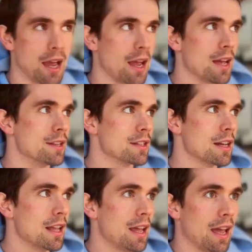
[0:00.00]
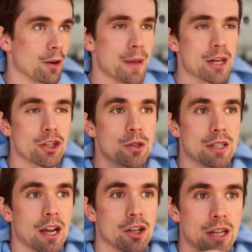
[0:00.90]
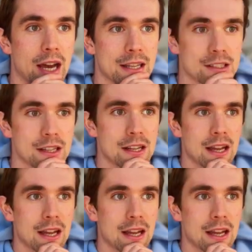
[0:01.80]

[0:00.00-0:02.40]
and it'll make sure you stay on task.